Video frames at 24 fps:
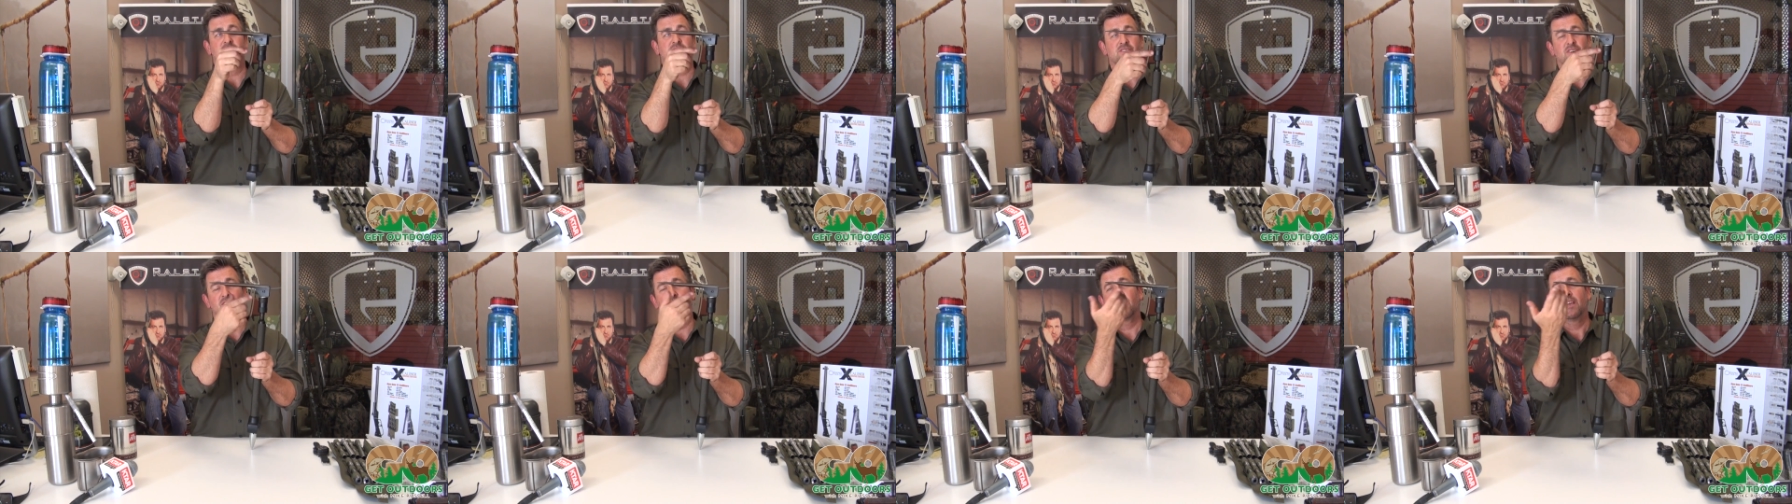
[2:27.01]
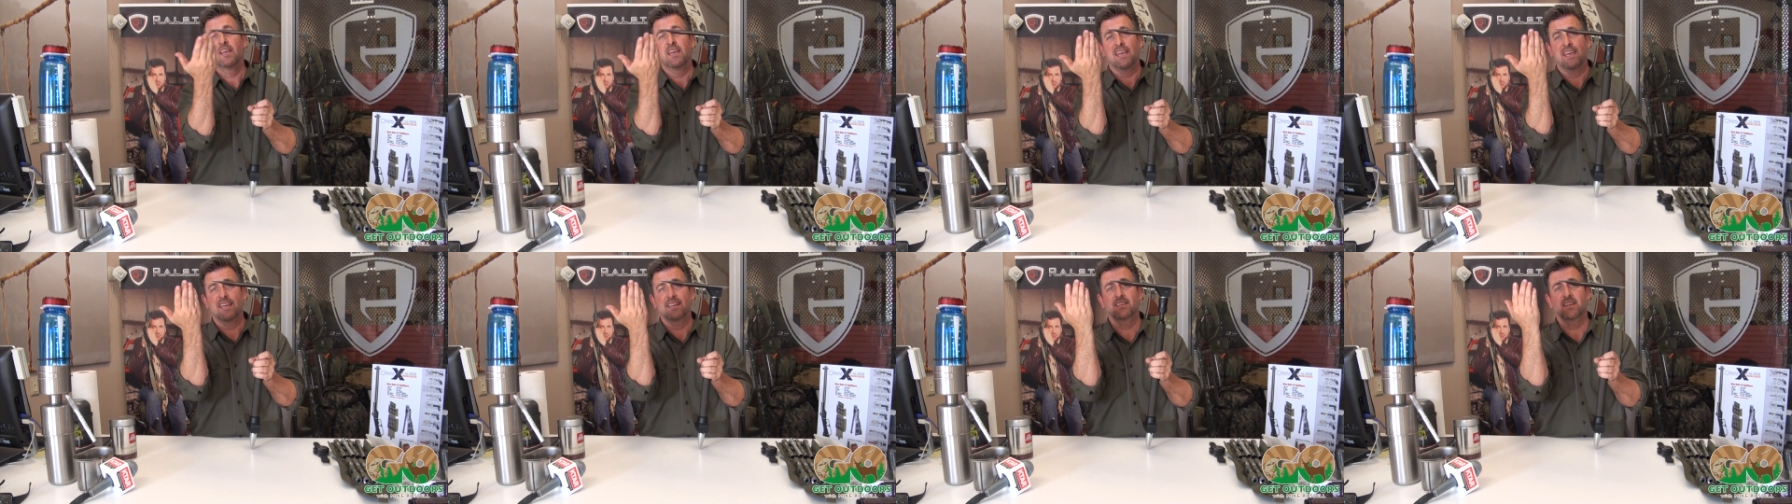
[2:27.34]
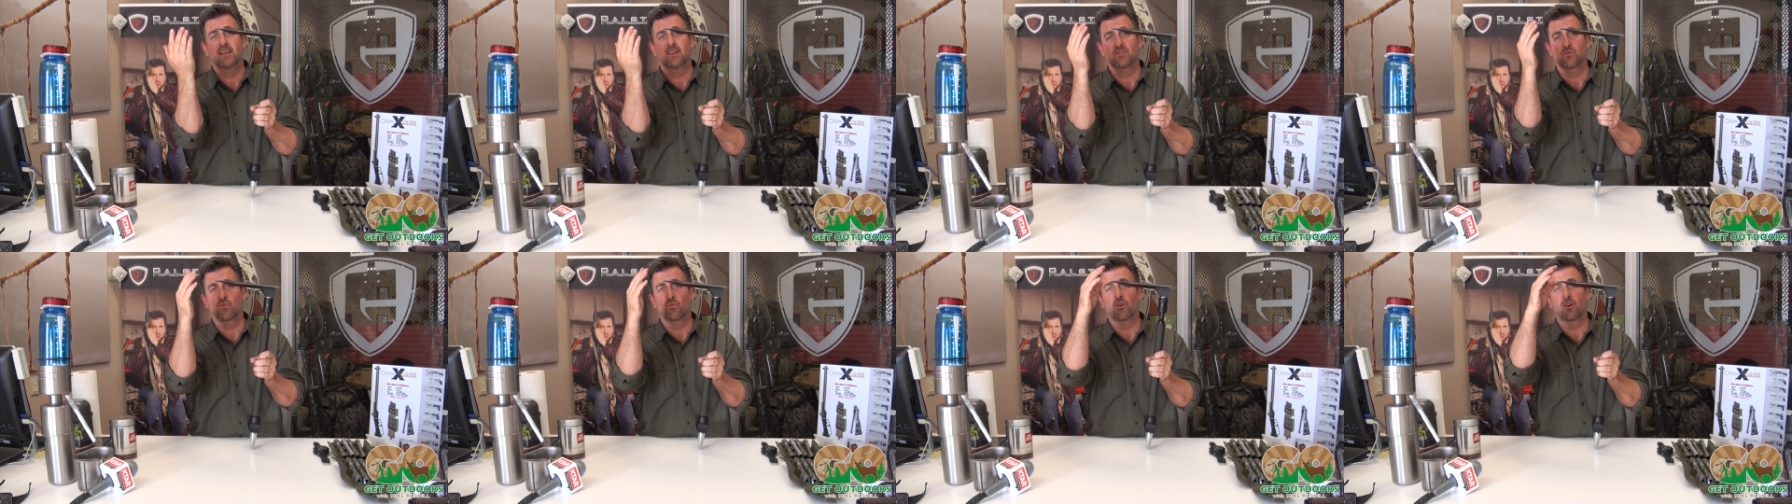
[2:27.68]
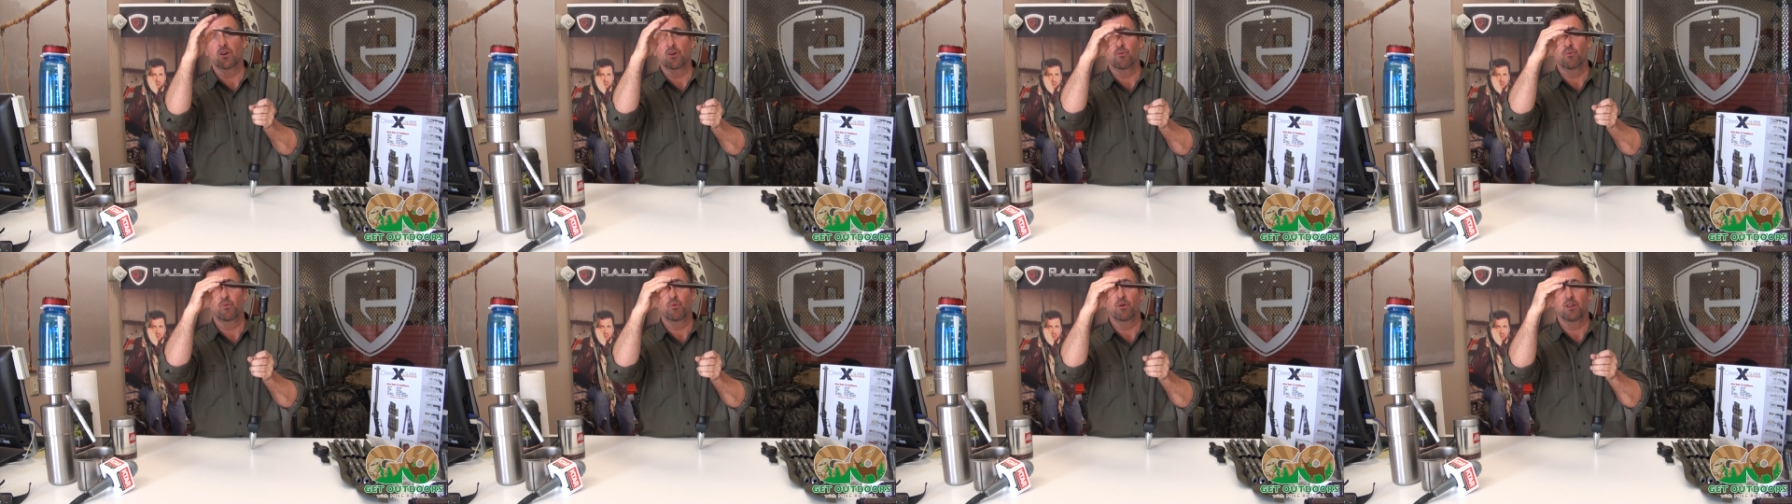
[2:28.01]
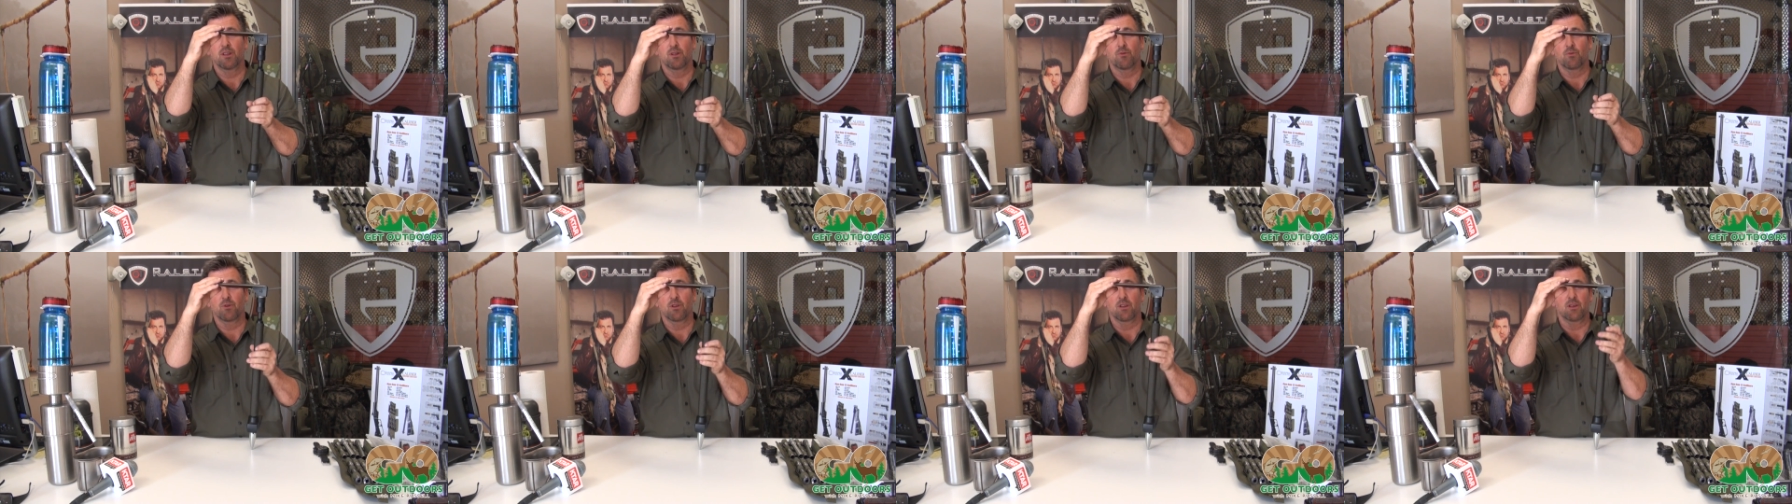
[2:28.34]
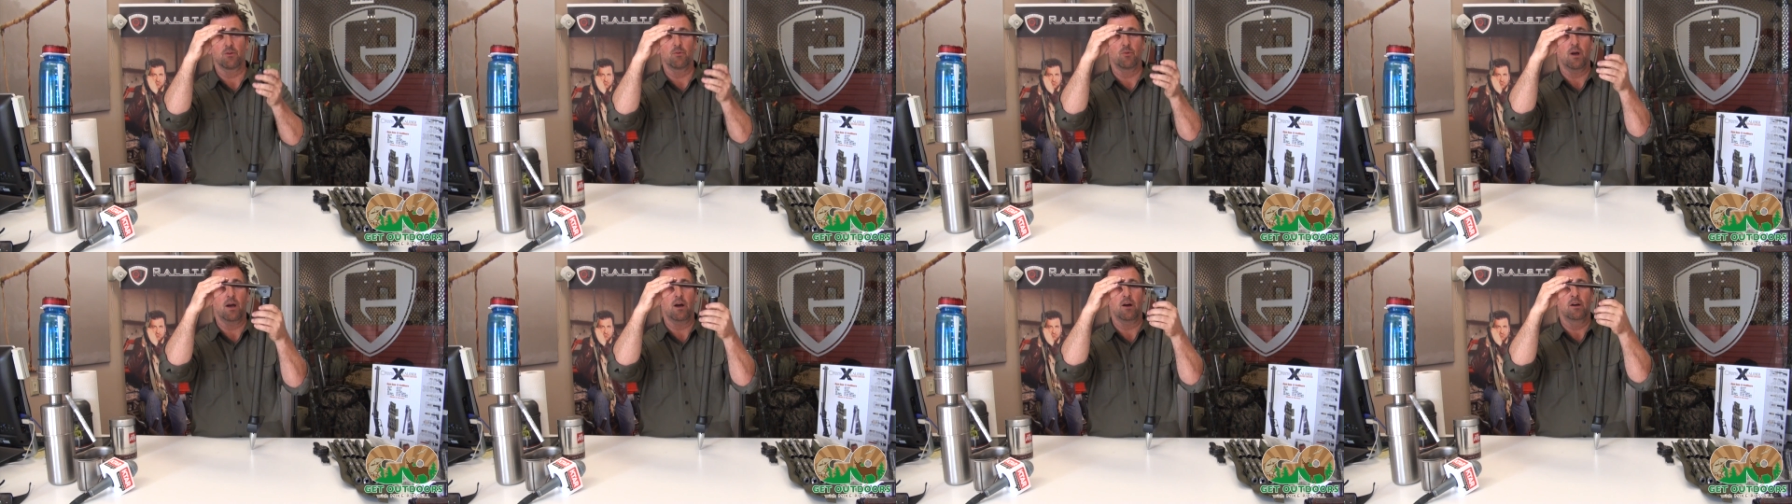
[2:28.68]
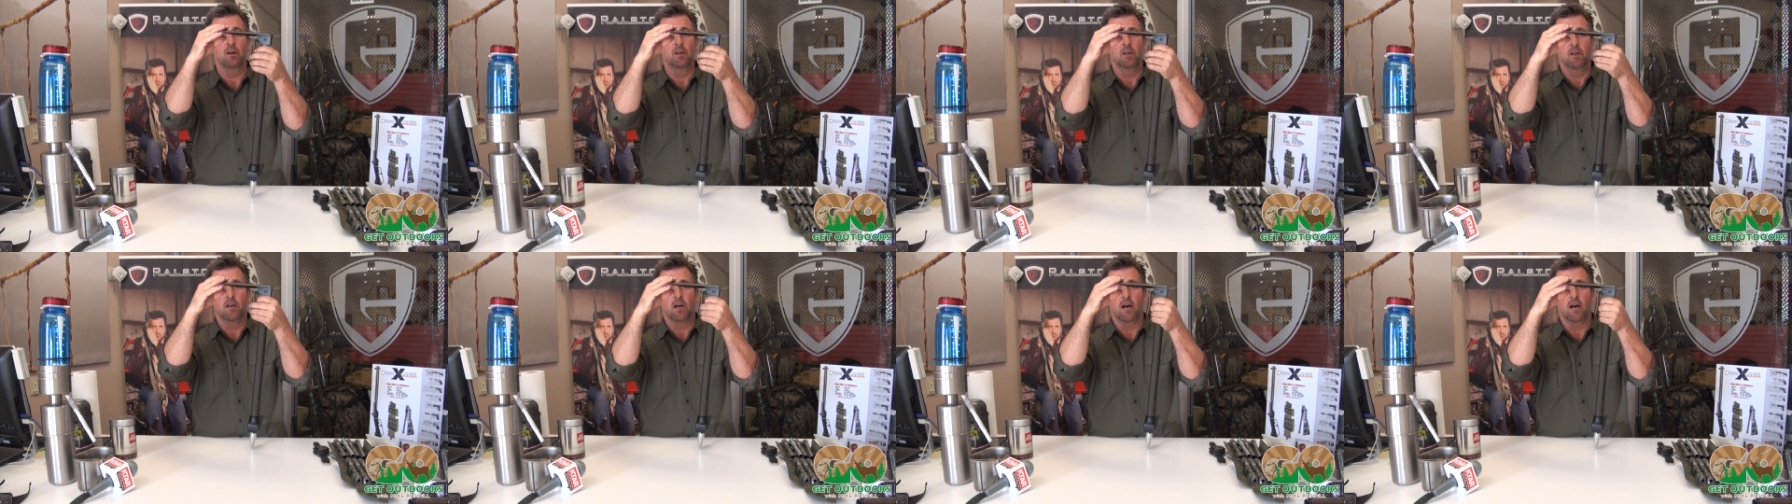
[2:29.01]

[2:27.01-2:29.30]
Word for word: So it does work really, really well.